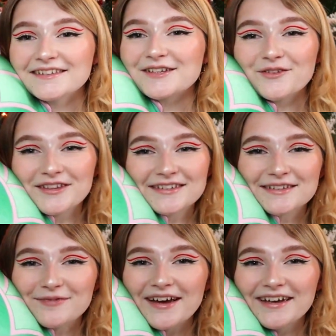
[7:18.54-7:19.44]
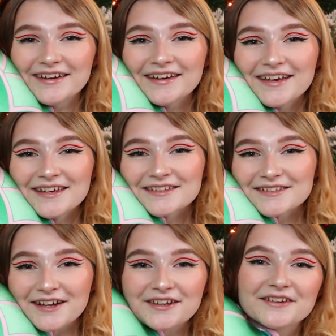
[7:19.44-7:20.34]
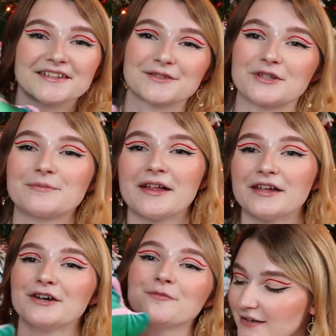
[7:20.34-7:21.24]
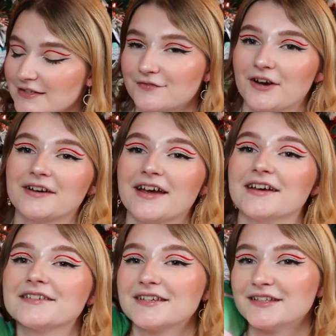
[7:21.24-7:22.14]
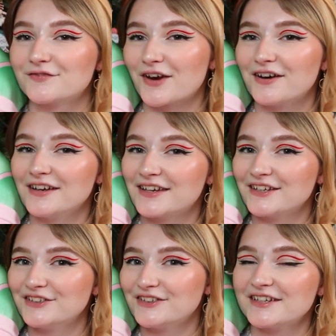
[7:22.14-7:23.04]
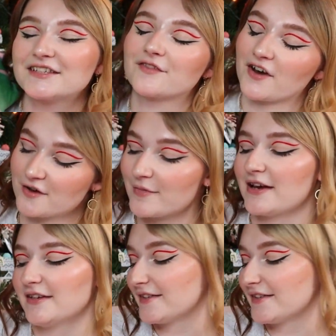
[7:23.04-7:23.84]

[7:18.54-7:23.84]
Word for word: So this is my succulent squishmallow. It's very nice. It's very cute. It's very my